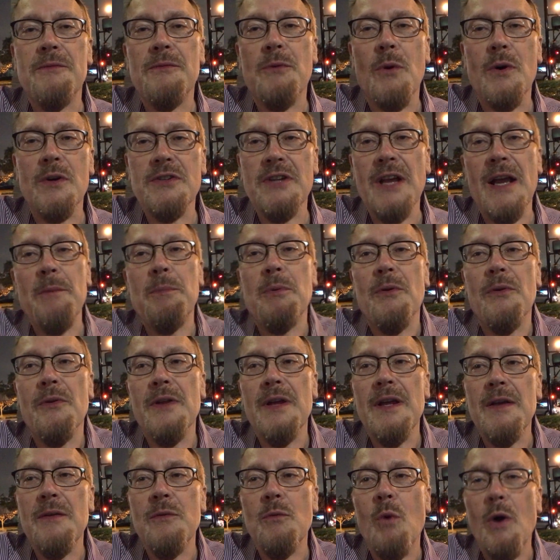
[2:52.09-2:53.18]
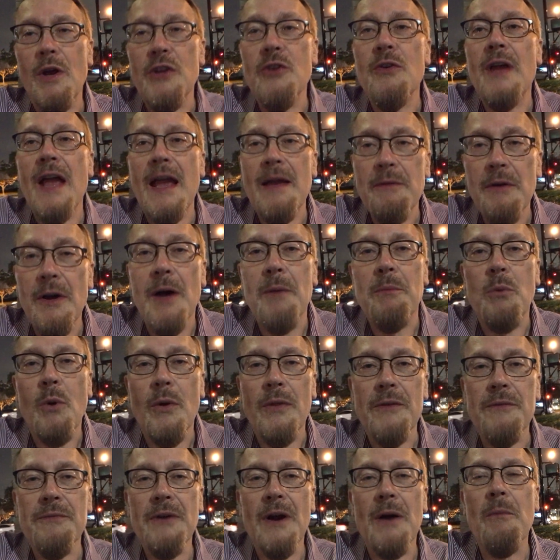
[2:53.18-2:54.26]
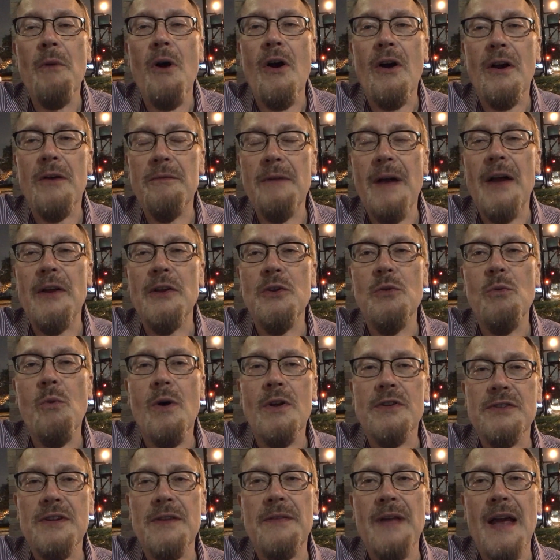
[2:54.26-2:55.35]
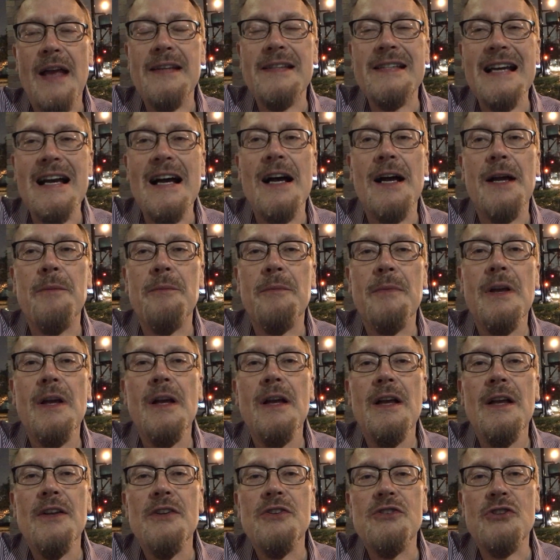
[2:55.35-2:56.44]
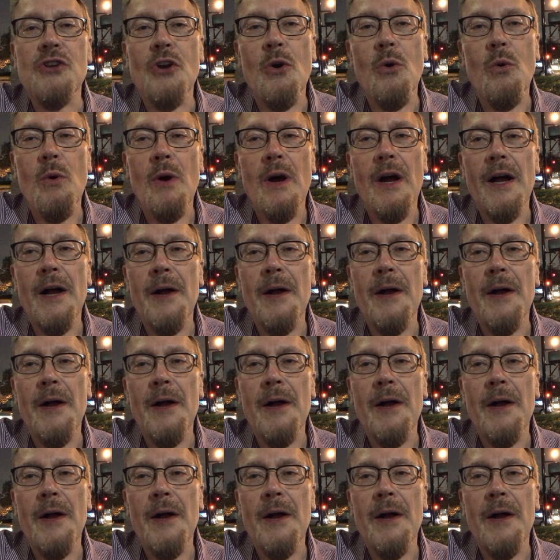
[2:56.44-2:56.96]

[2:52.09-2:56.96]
for example, what you gave up, what the fair market value was at that time. So